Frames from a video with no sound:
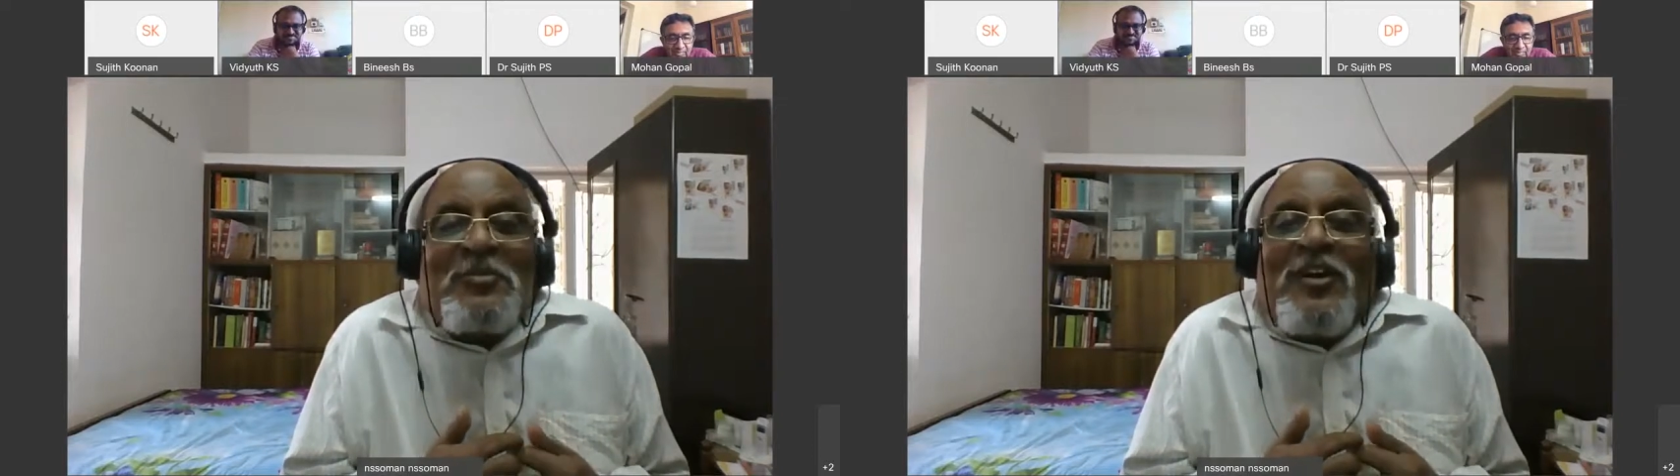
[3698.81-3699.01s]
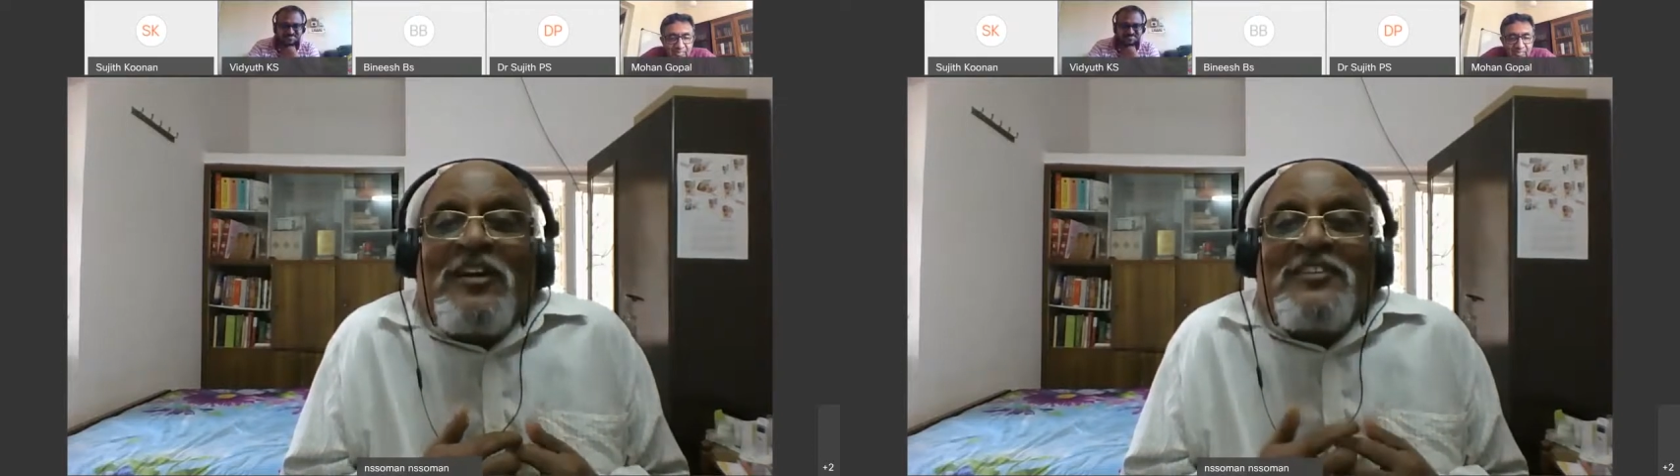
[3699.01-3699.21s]

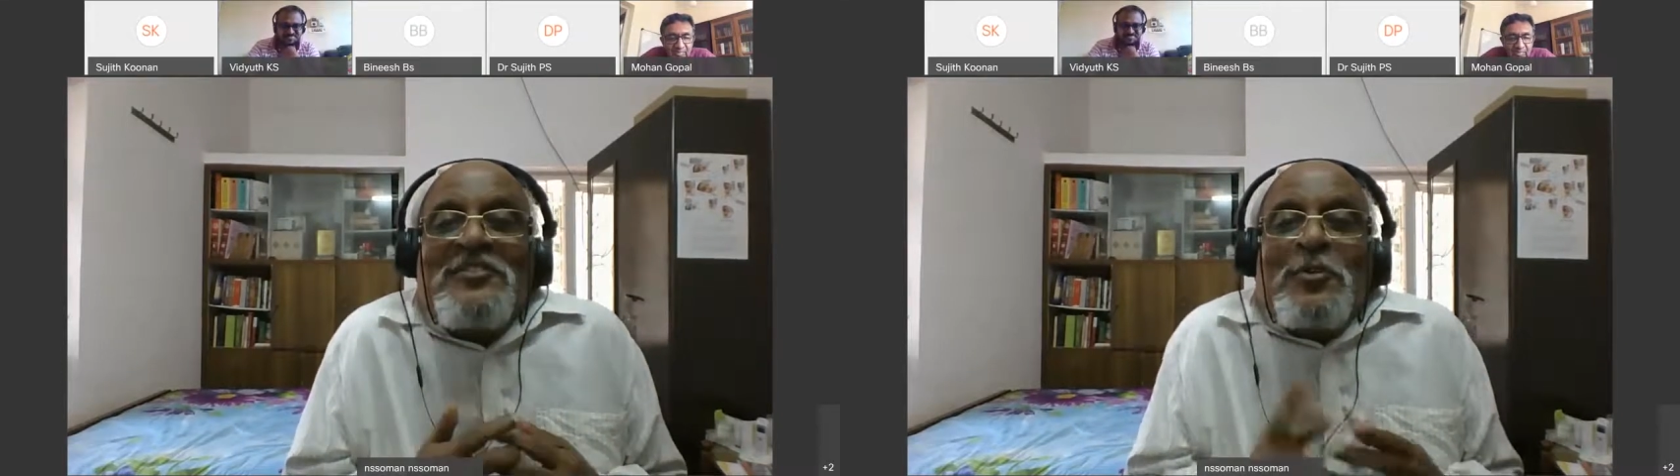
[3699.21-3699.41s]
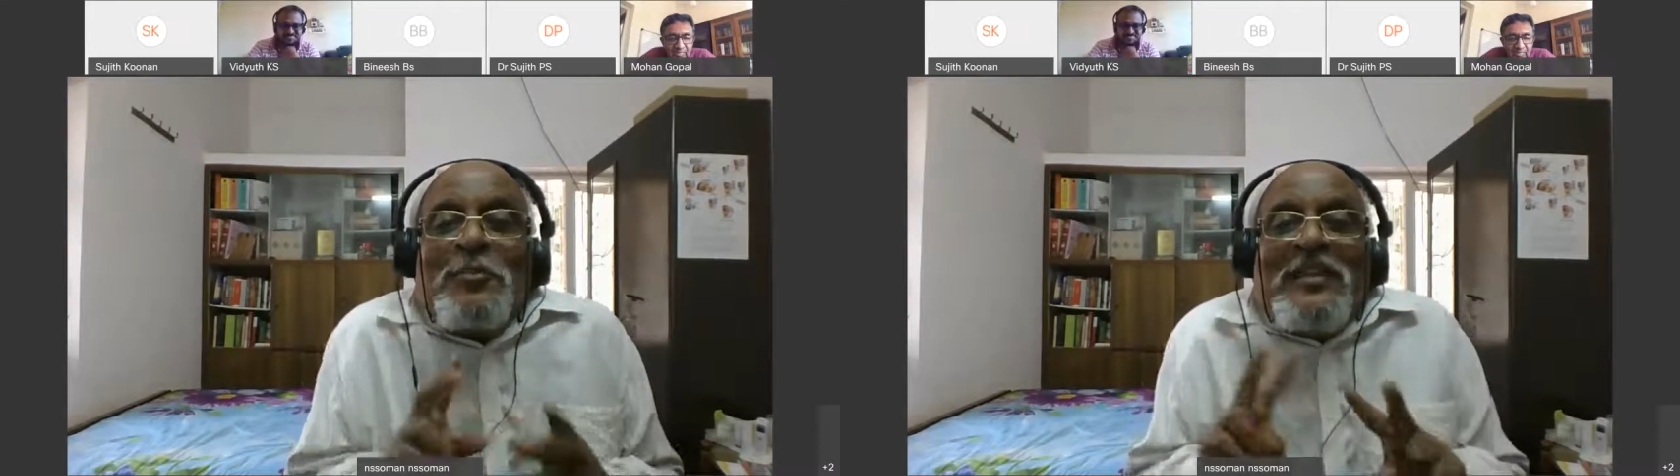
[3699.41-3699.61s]
what
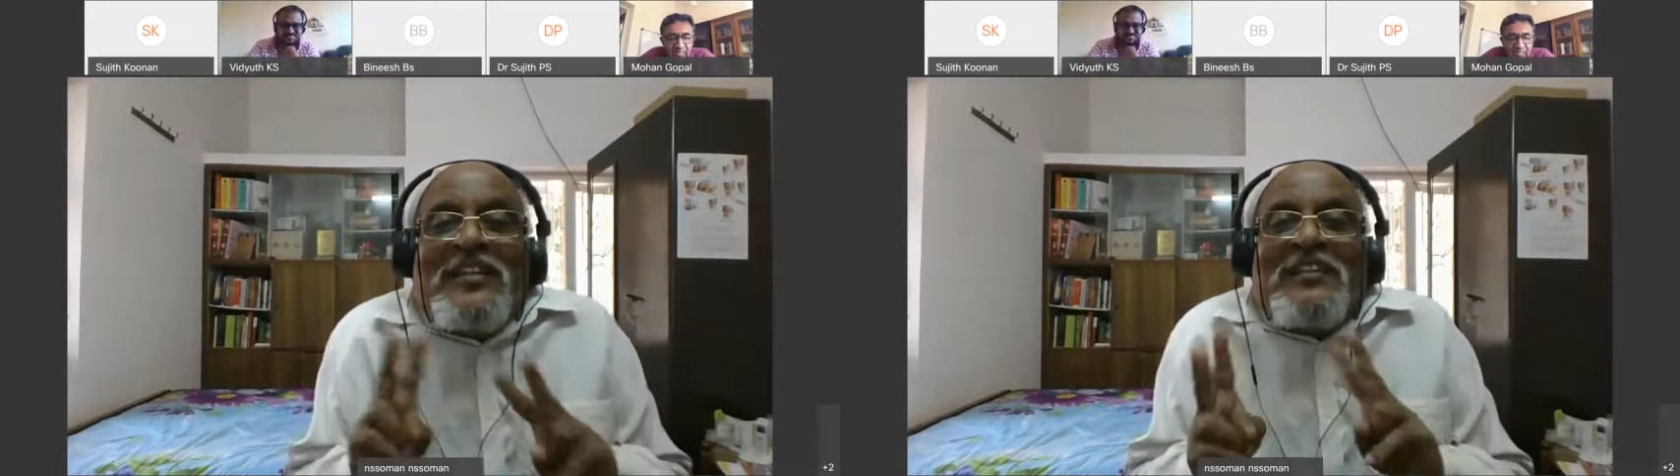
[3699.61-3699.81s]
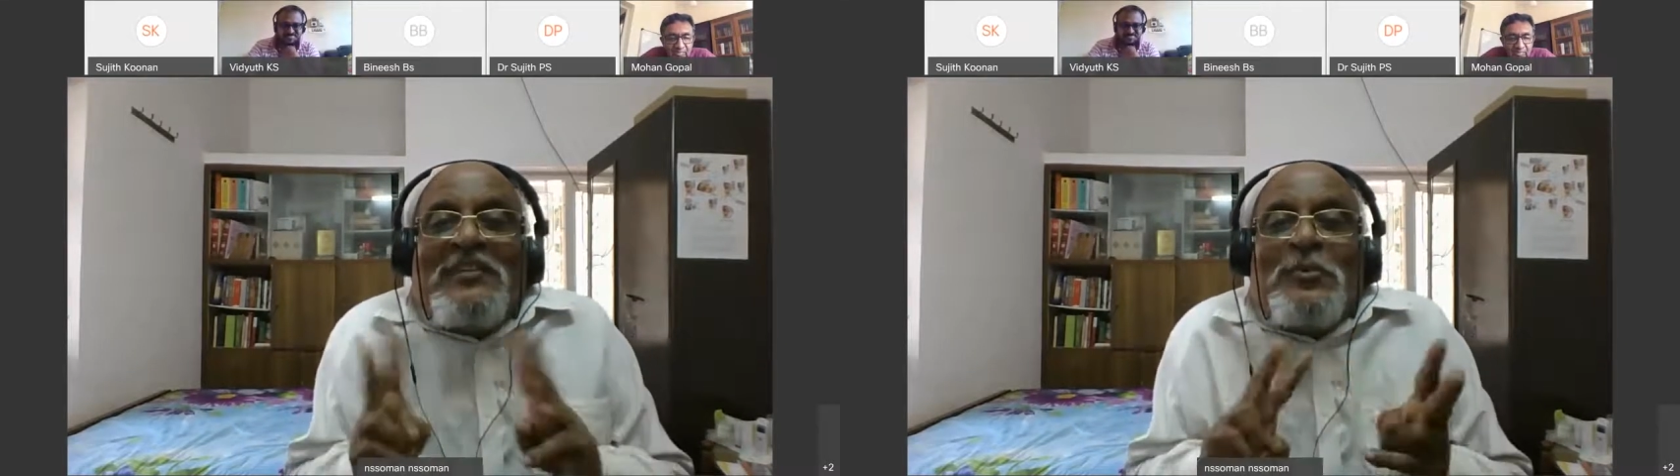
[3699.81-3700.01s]
should be
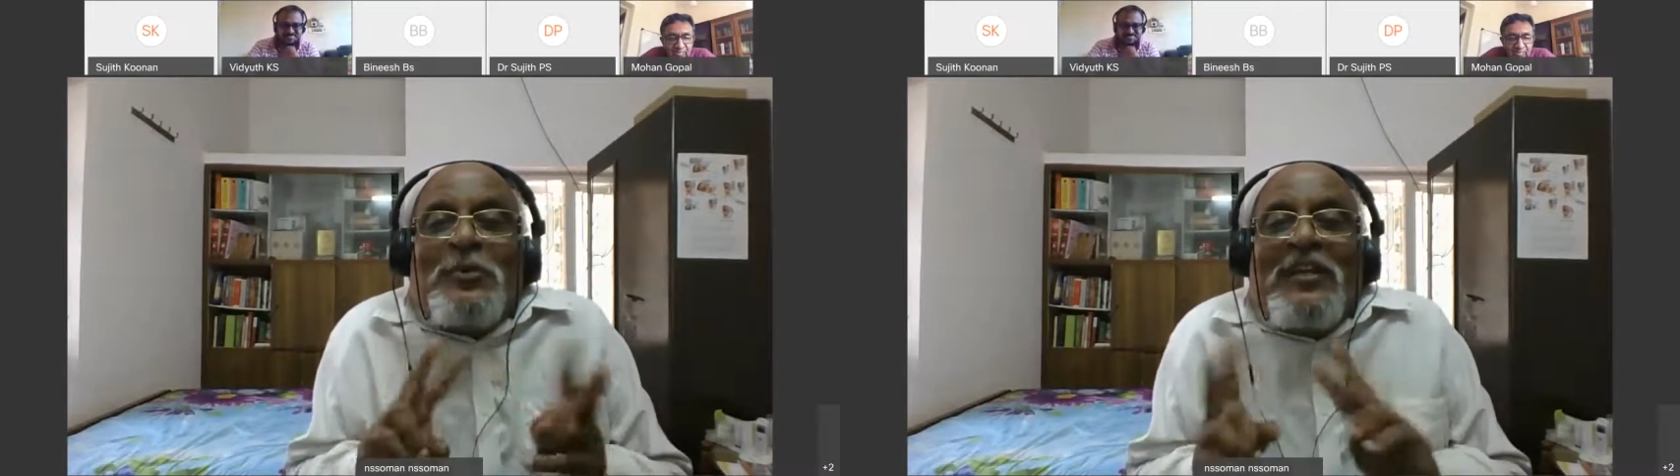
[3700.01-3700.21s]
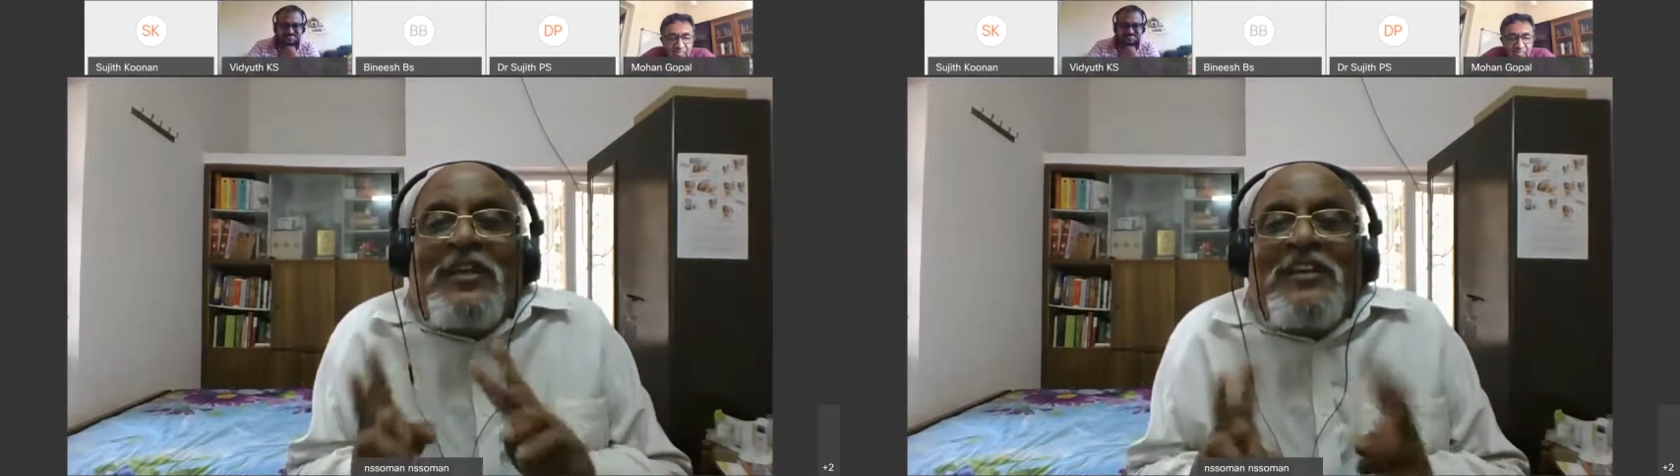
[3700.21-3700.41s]
the two